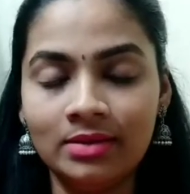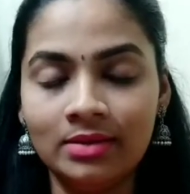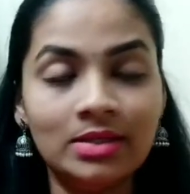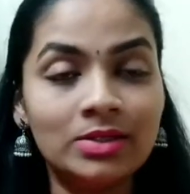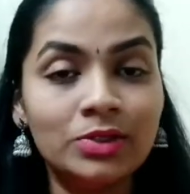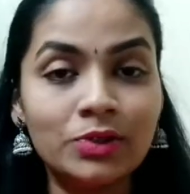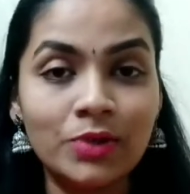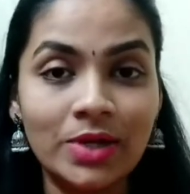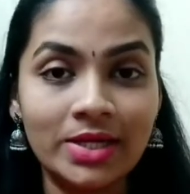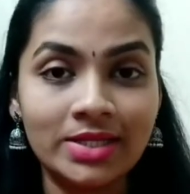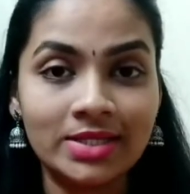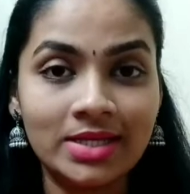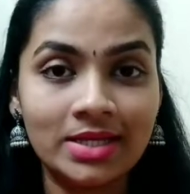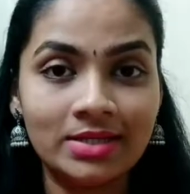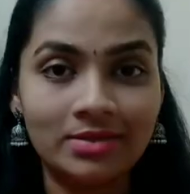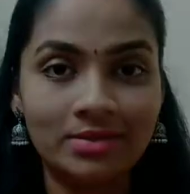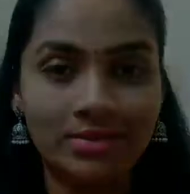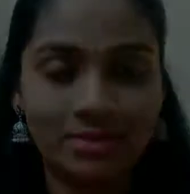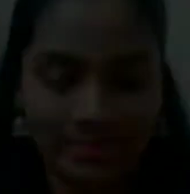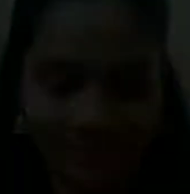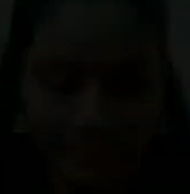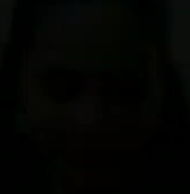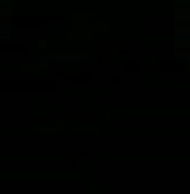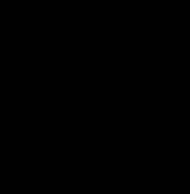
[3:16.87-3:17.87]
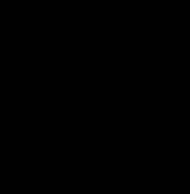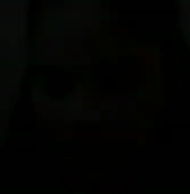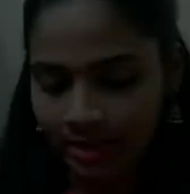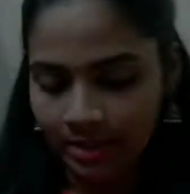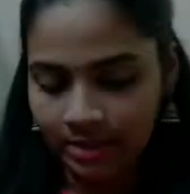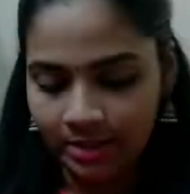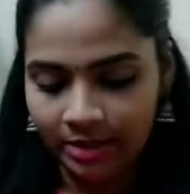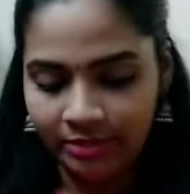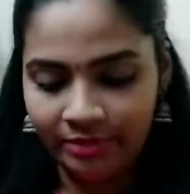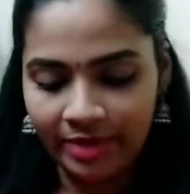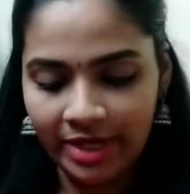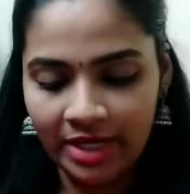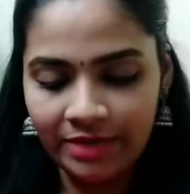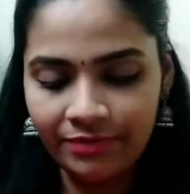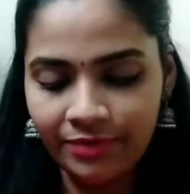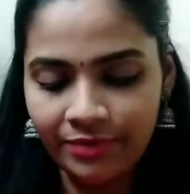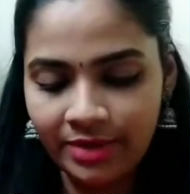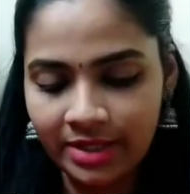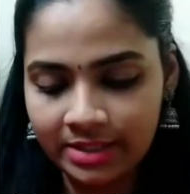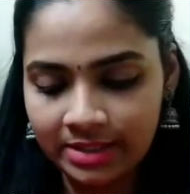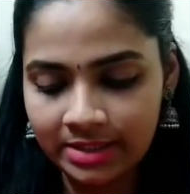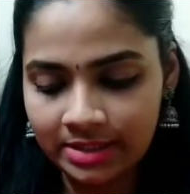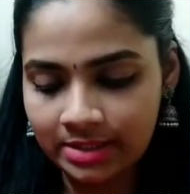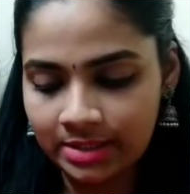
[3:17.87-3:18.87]
so excited. The very
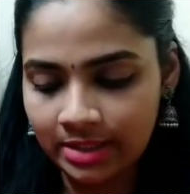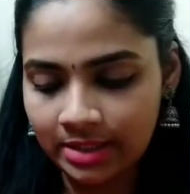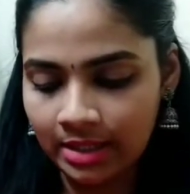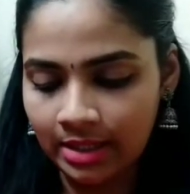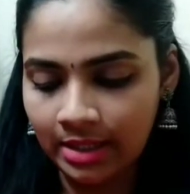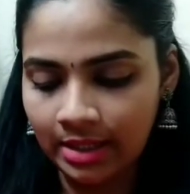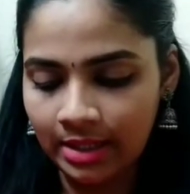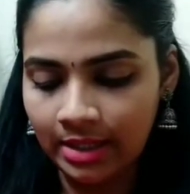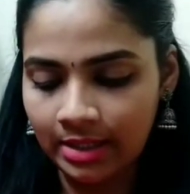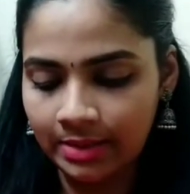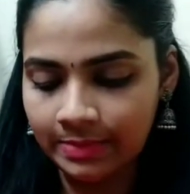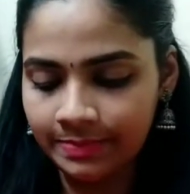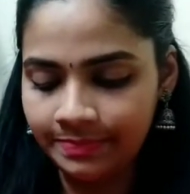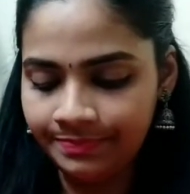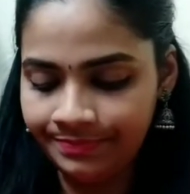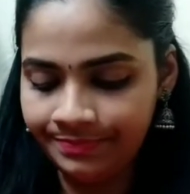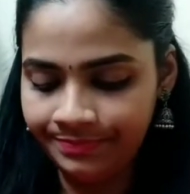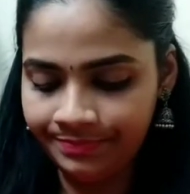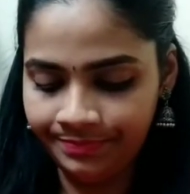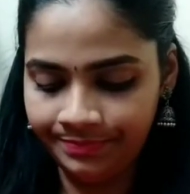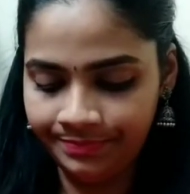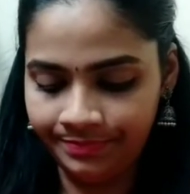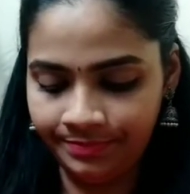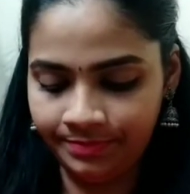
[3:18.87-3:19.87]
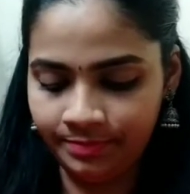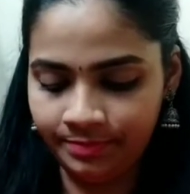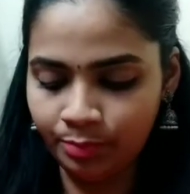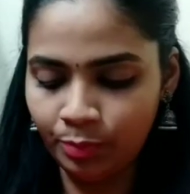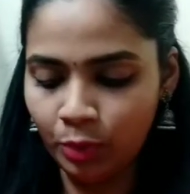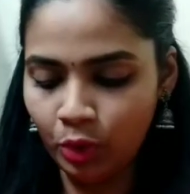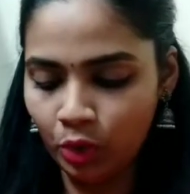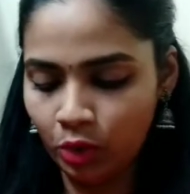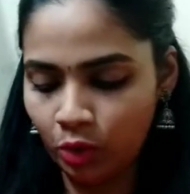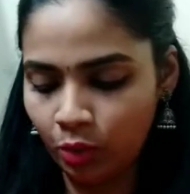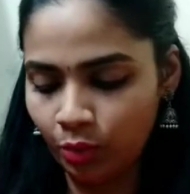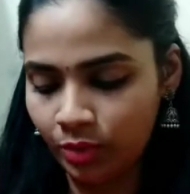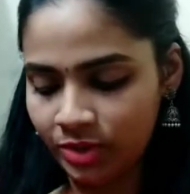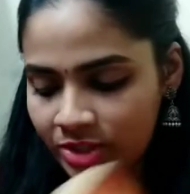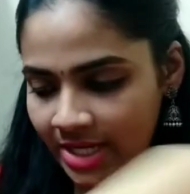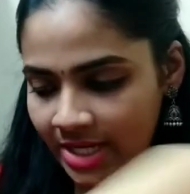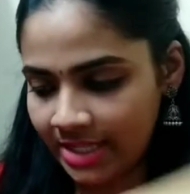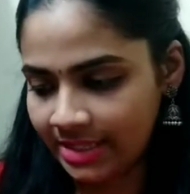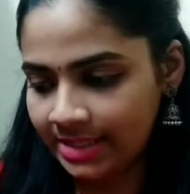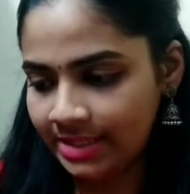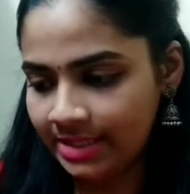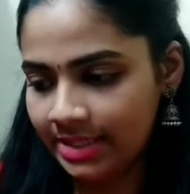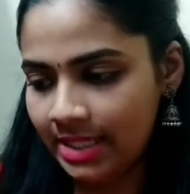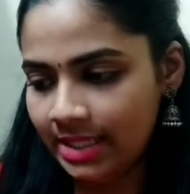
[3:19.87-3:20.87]
first um, book which I
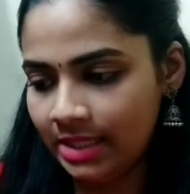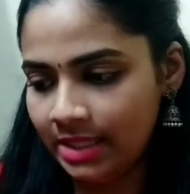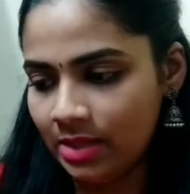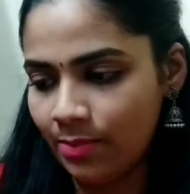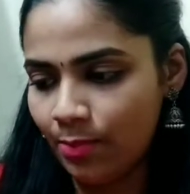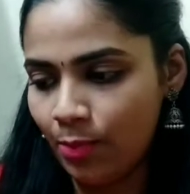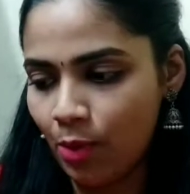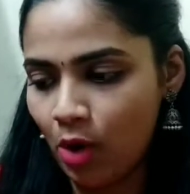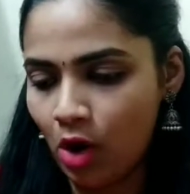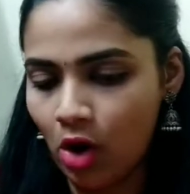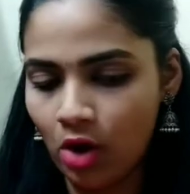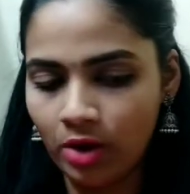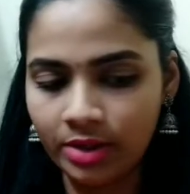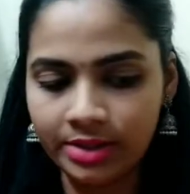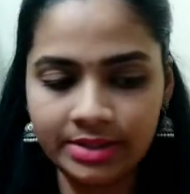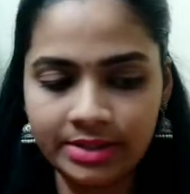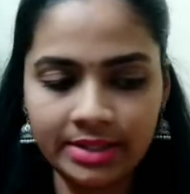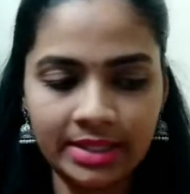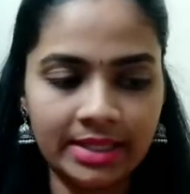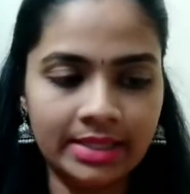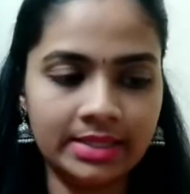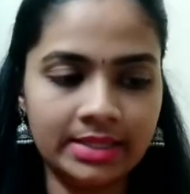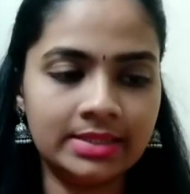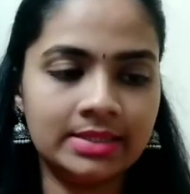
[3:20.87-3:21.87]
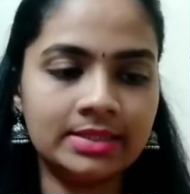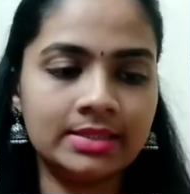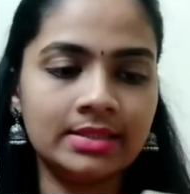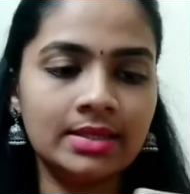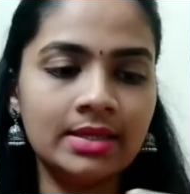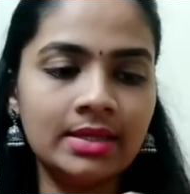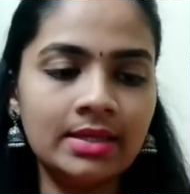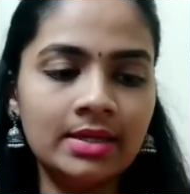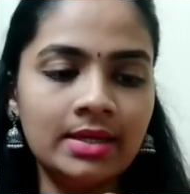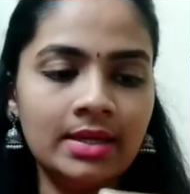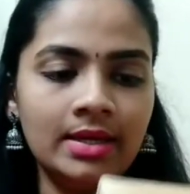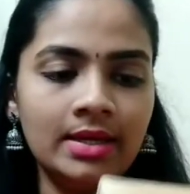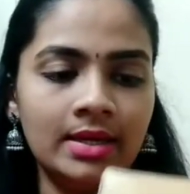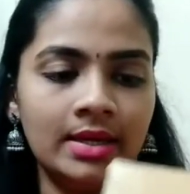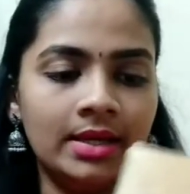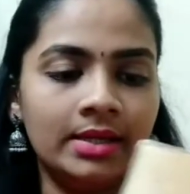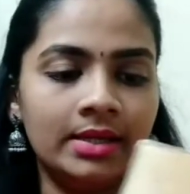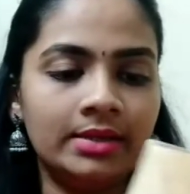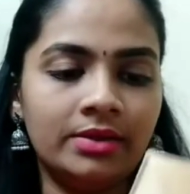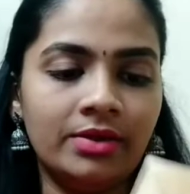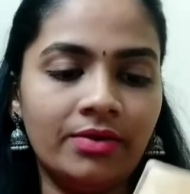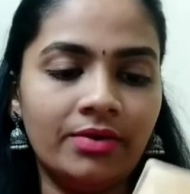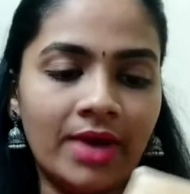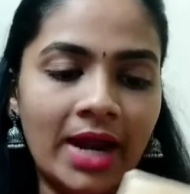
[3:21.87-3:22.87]
see in the box is
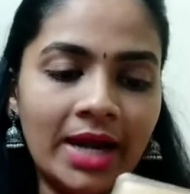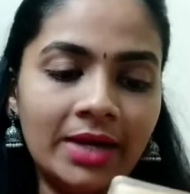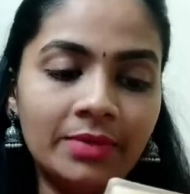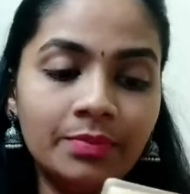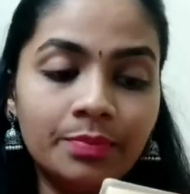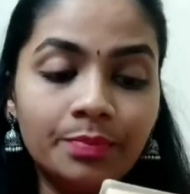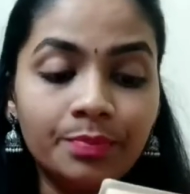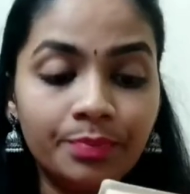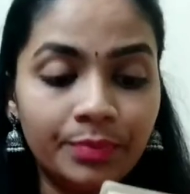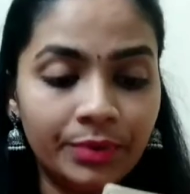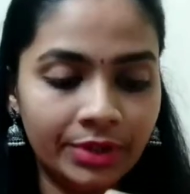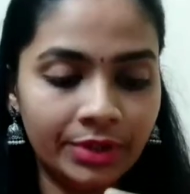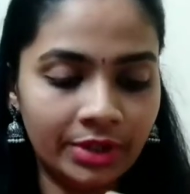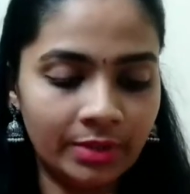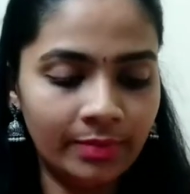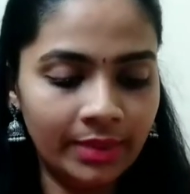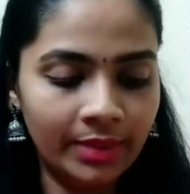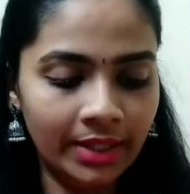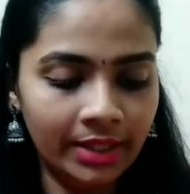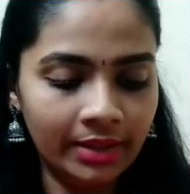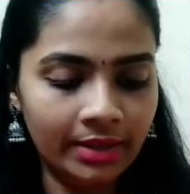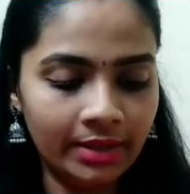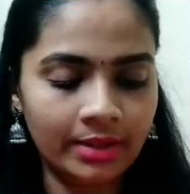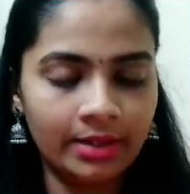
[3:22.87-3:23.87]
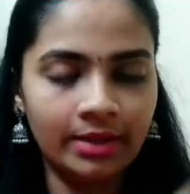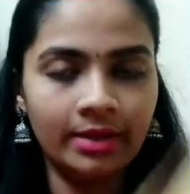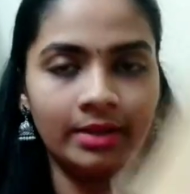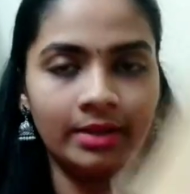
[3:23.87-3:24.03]
The Red Pyramid.